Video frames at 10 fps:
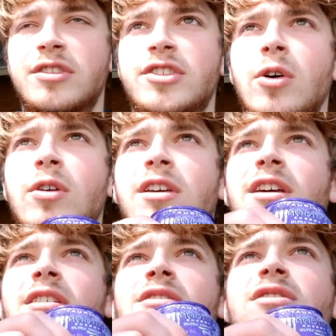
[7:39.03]
soda
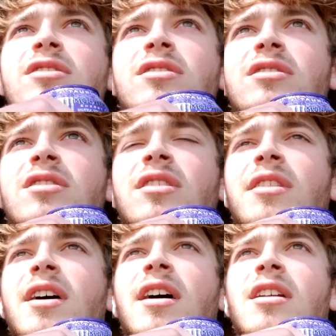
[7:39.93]
cans
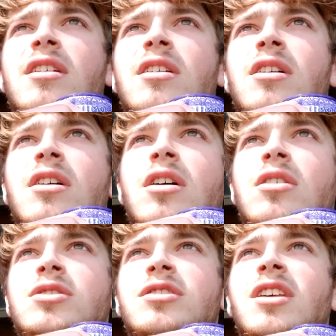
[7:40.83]
that are
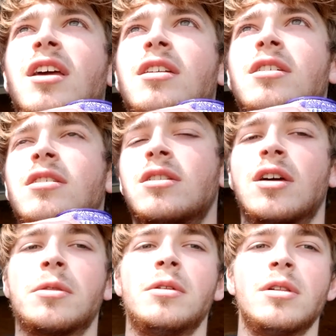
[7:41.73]
just candy,
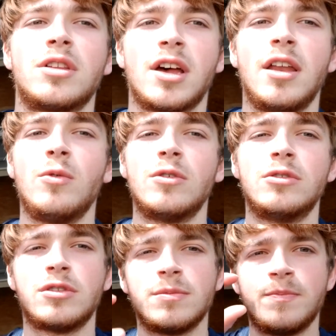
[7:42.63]
like the little tiny
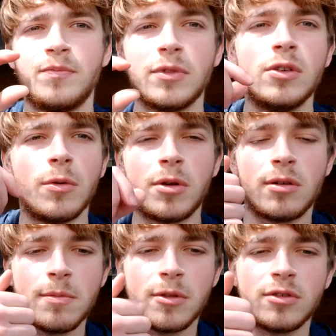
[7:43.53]
ones. You open them
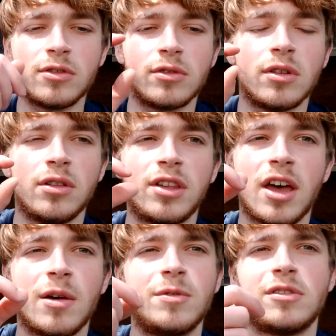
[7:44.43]
up, there's just little
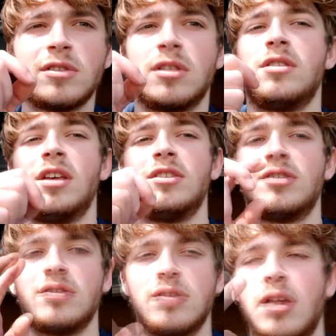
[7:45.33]
tabs that
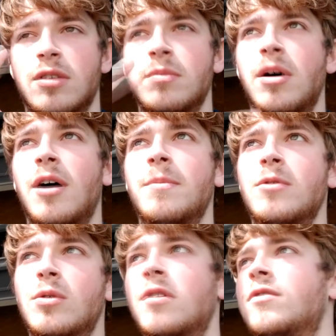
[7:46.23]
taste like pop or
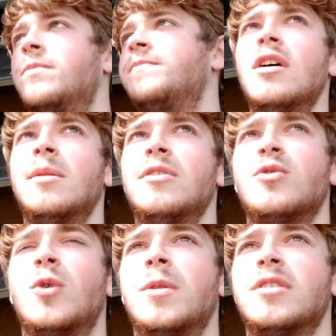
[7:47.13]
whatever. There's a
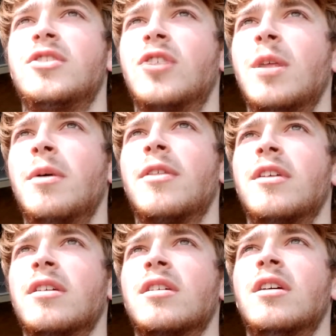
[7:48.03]
one that's grape, I
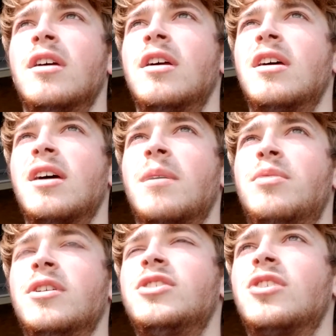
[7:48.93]
think. I'm
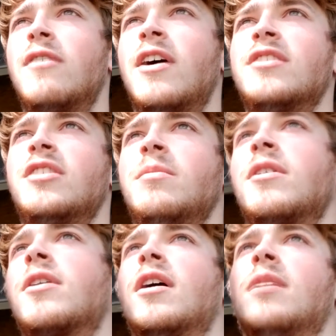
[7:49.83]
pretty sure I've had something
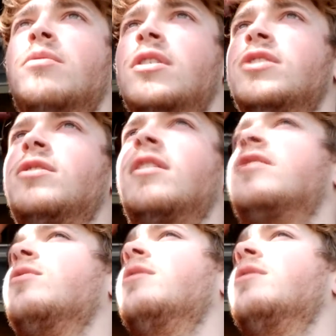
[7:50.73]
like that, and I'm pretty sure that's what